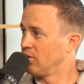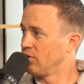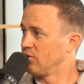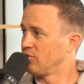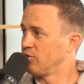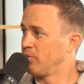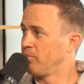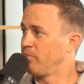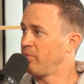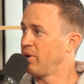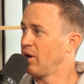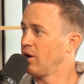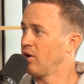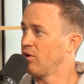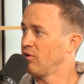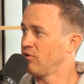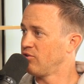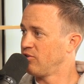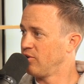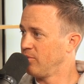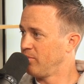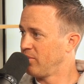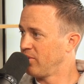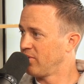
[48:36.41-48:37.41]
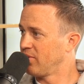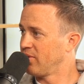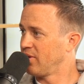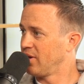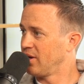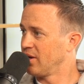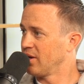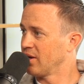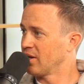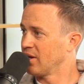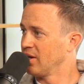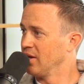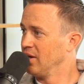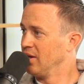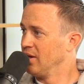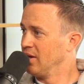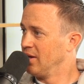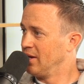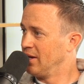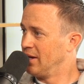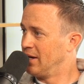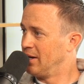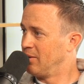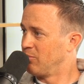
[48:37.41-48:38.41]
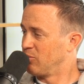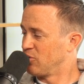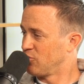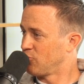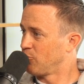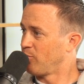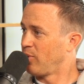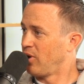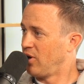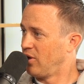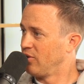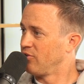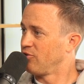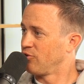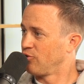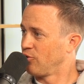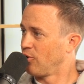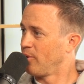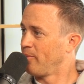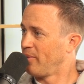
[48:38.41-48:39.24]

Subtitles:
It's a parasympathetic response to our